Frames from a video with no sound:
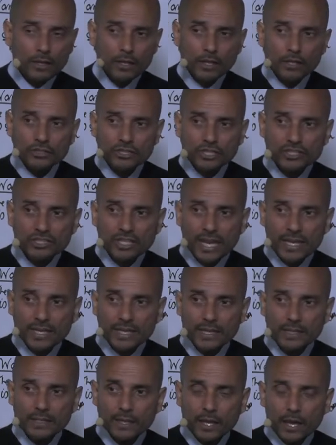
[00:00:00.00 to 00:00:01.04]
She's
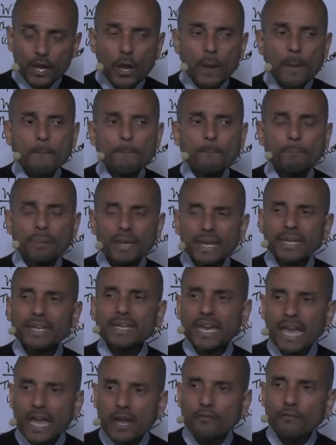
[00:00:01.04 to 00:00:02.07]
saying, be
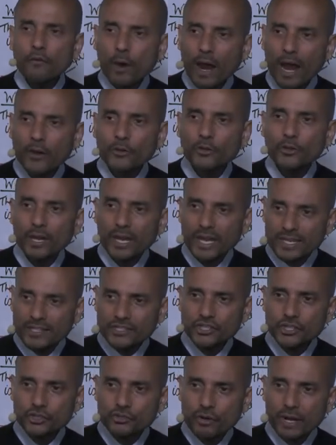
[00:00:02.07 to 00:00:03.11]
careful how you
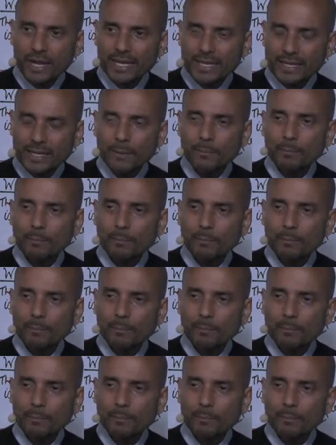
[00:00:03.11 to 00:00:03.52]
integrate